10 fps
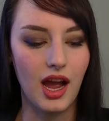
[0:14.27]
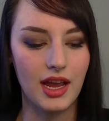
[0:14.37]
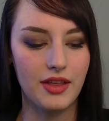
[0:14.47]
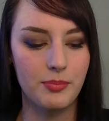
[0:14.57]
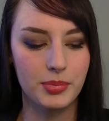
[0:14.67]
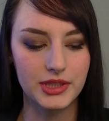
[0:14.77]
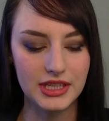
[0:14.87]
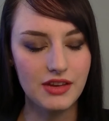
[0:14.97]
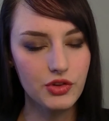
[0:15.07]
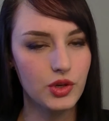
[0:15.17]
I
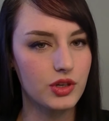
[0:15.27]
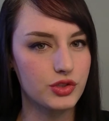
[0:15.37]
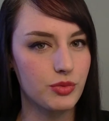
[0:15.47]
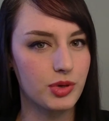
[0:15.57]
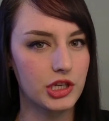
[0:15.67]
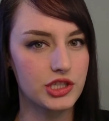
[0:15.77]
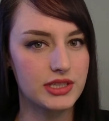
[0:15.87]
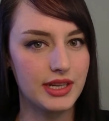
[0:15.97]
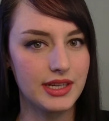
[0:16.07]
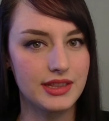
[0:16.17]
believe you can also
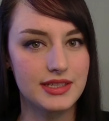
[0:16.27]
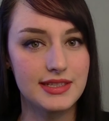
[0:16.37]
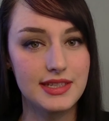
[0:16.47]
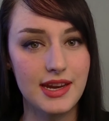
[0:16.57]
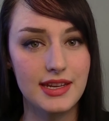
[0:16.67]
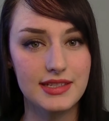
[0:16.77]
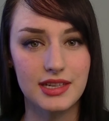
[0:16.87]
purchase it in the States,